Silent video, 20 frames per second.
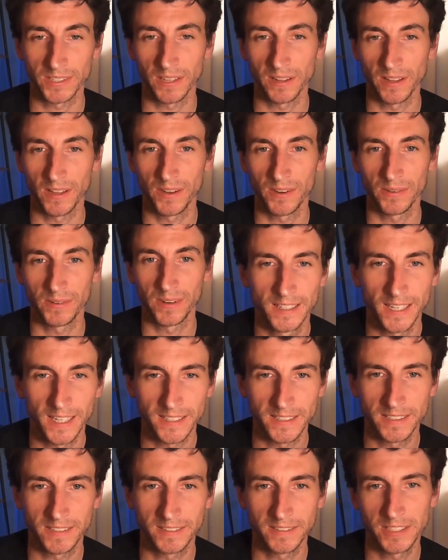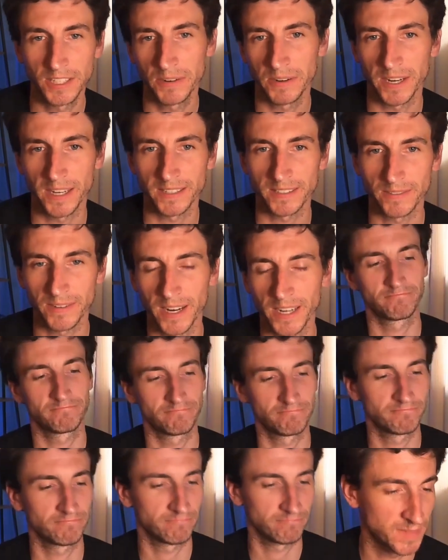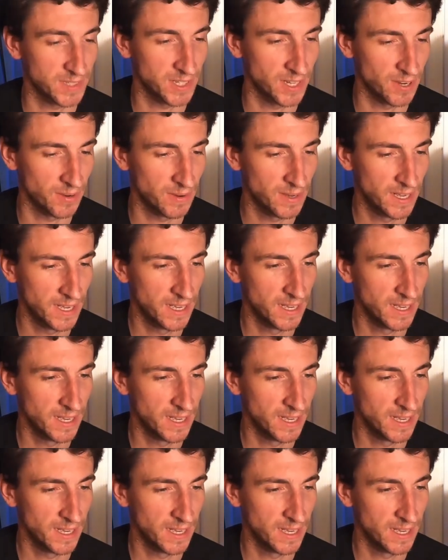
alone, that's serious, right? Yeah. So